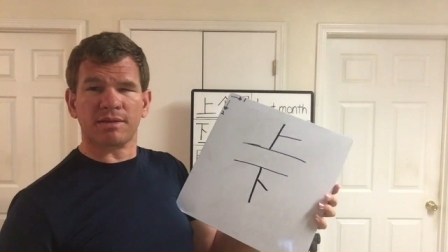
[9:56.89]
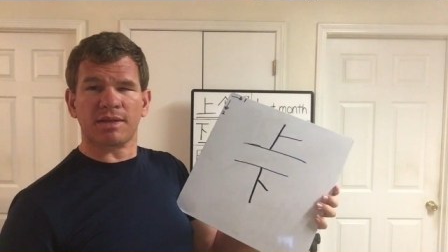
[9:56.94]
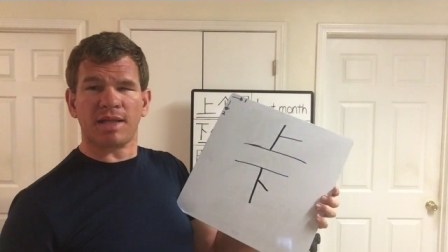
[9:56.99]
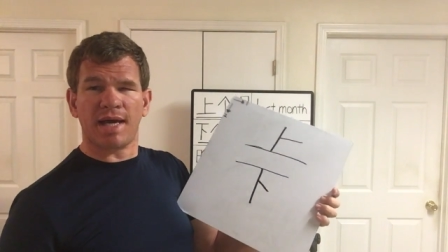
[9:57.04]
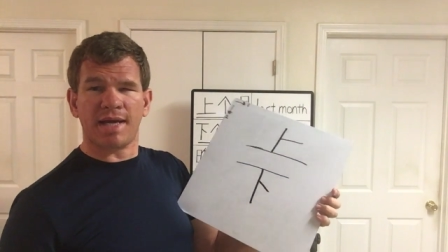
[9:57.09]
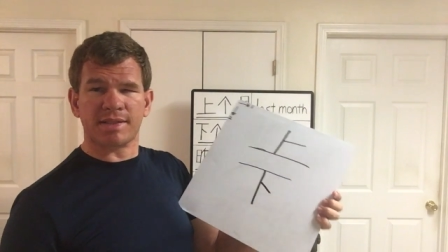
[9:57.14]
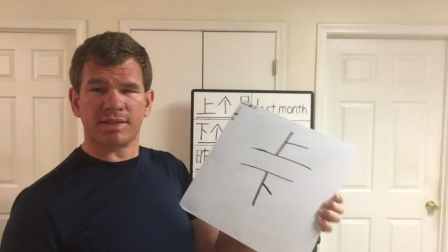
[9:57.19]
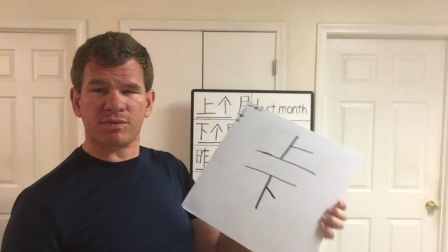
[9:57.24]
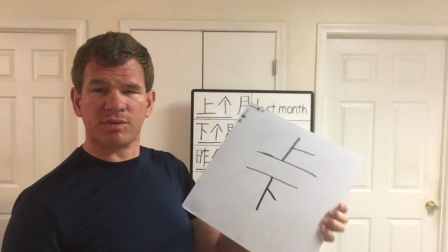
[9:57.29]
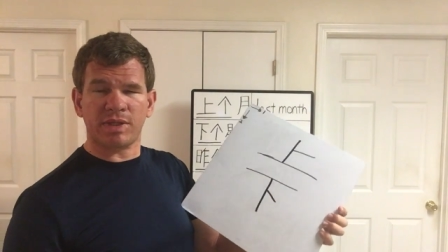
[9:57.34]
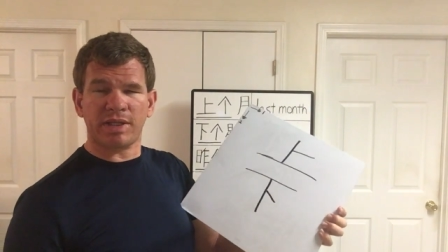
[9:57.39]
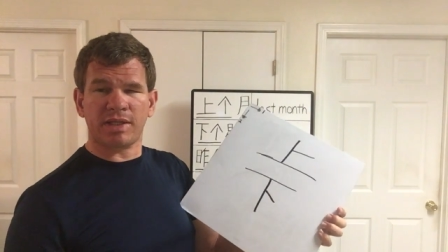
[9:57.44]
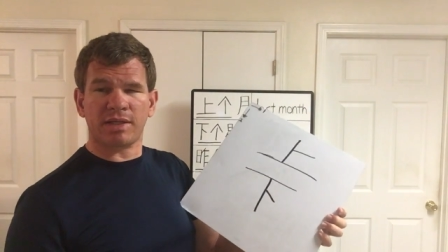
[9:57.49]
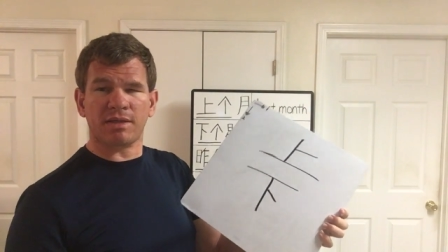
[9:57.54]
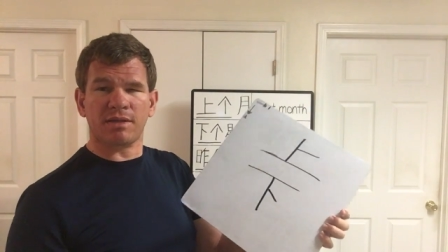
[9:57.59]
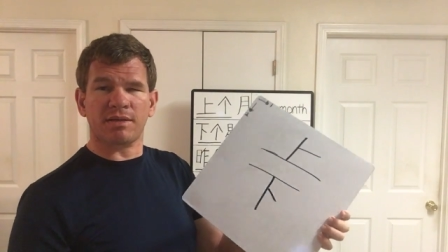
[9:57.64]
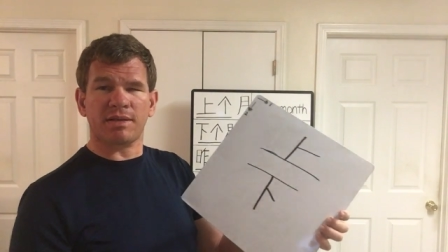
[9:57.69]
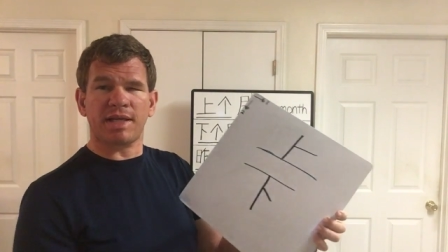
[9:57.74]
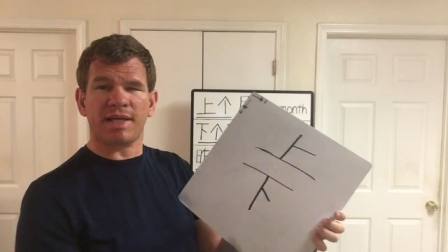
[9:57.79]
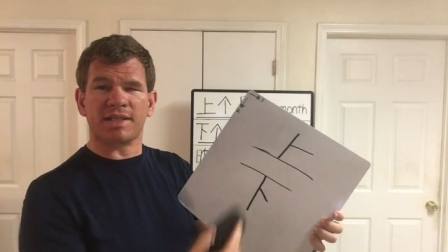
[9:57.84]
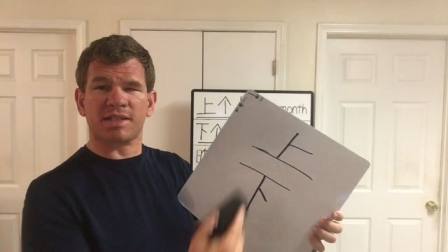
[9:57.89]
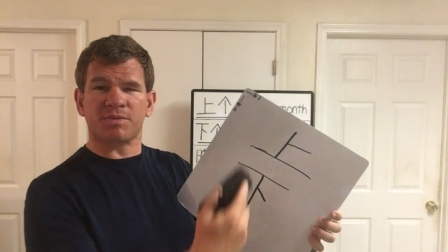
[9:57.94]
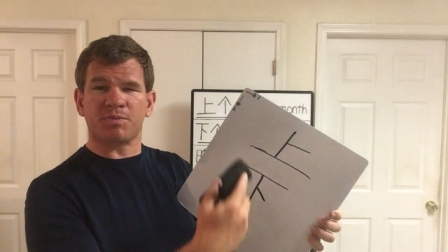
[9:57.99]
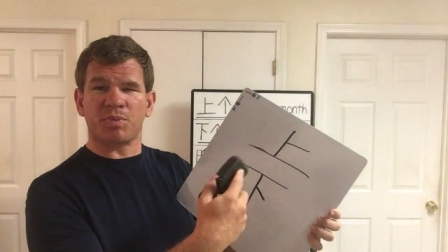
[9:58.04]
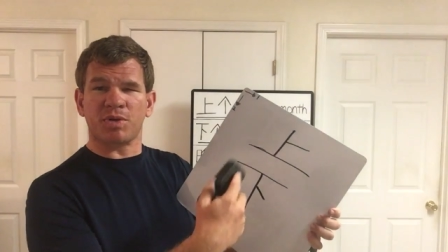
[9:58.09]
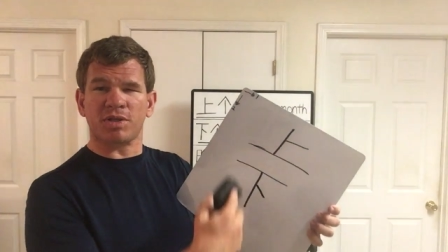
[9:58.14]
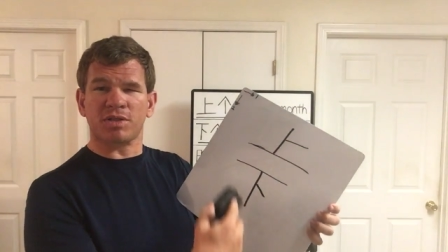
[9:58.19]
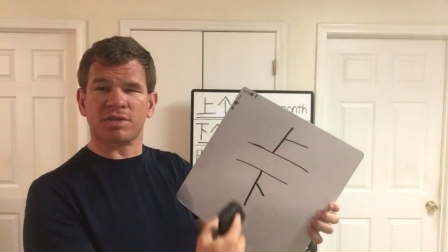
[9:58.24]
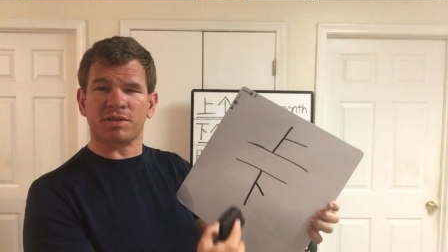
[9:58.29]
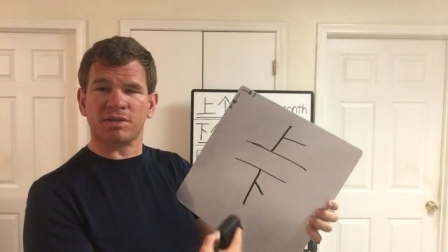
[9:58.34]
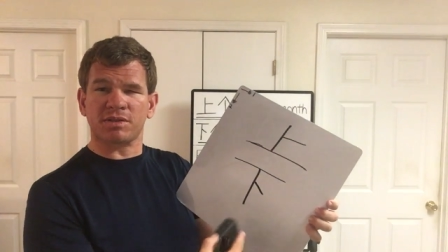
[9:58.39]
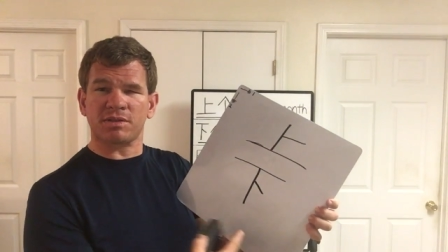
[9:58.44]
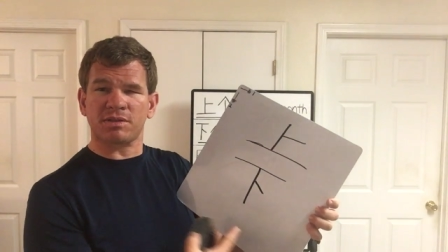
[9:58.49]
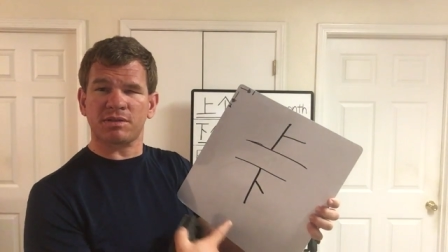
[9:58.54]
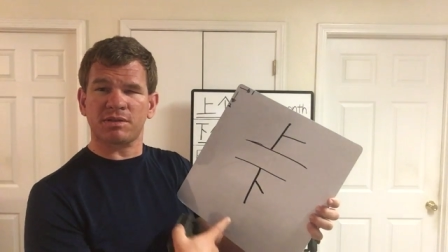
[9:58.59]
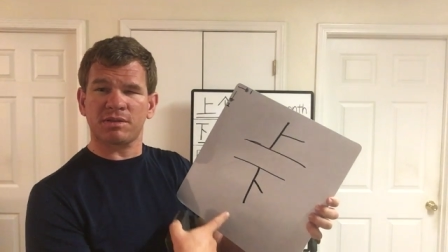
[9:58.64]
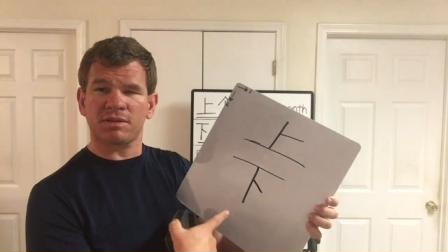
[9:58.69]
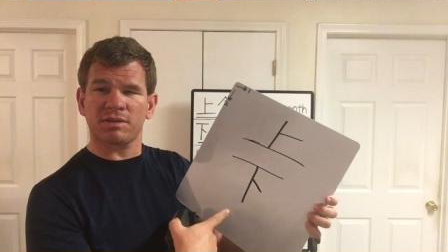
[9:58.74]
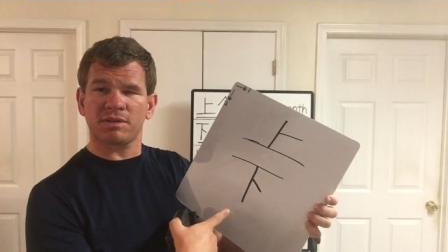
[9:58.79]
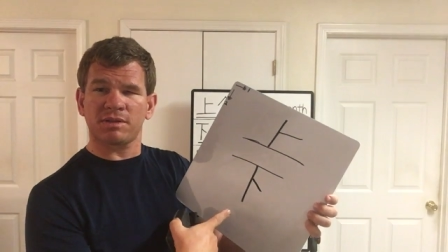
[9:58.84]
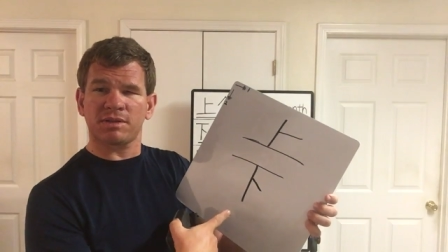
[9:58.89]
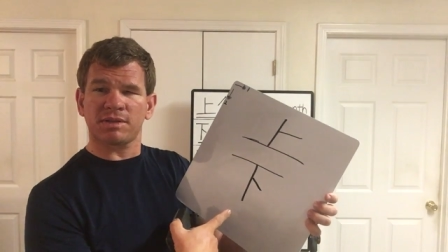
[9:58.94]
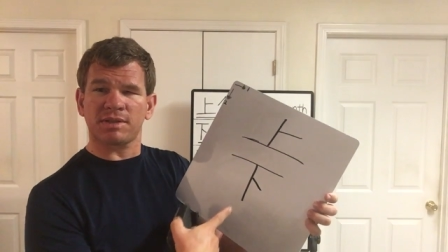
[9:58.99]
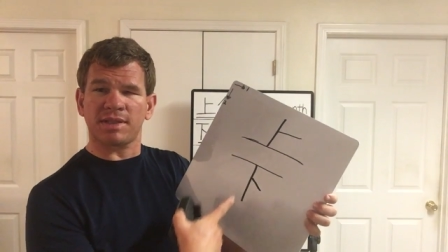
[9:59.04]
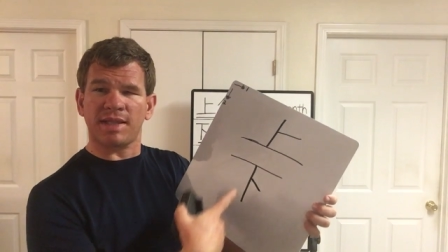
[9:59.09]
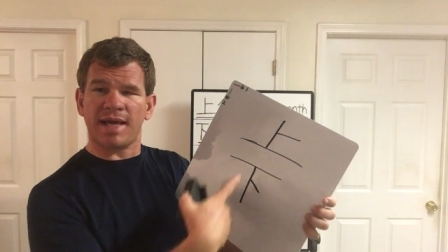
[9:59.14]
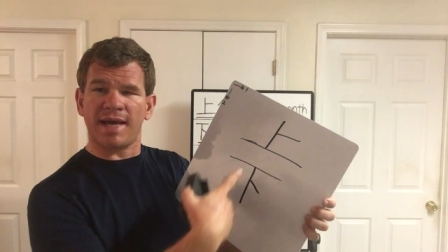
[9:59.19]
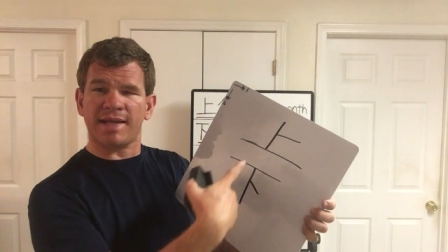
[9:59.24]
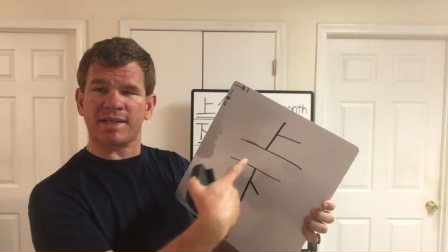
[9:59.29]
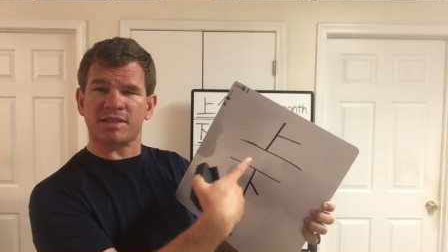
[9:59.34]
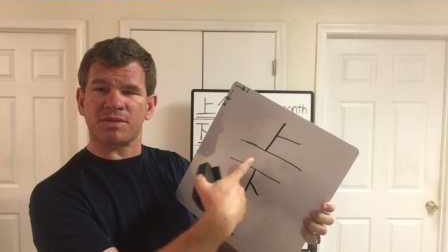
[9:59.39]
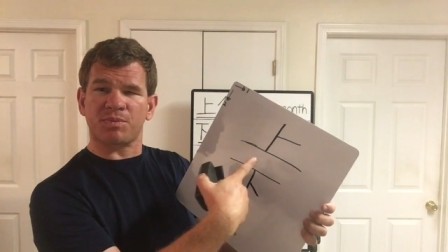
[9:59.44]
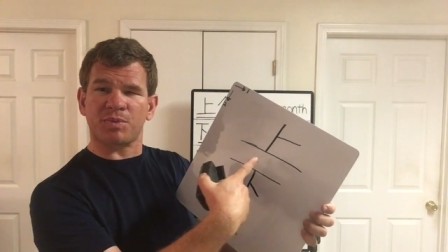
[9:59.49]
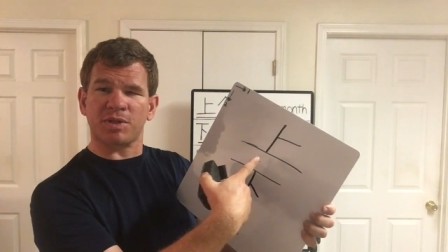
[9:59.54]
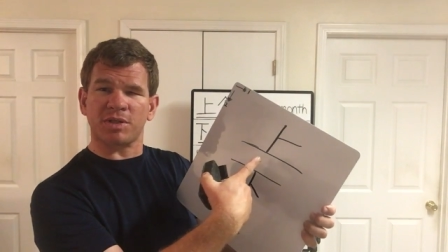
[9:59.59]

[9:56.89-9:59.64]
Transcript: last week, next person, last